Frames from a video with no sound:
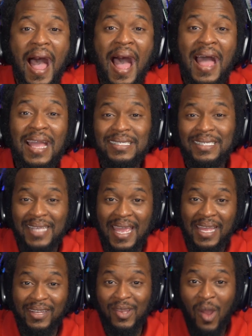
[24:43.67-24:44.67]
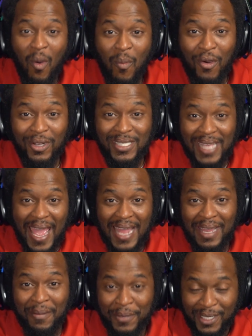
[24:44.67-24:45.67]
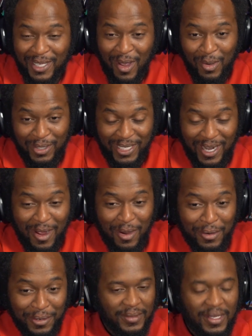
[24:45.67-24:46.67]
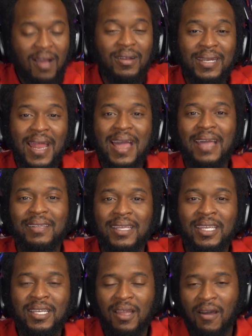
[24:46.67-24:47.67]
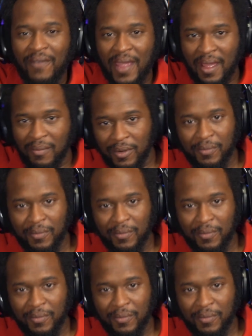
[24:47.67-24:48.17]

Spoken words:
I said no more sad episodes, yo. Yo did not have to kill off Hammer,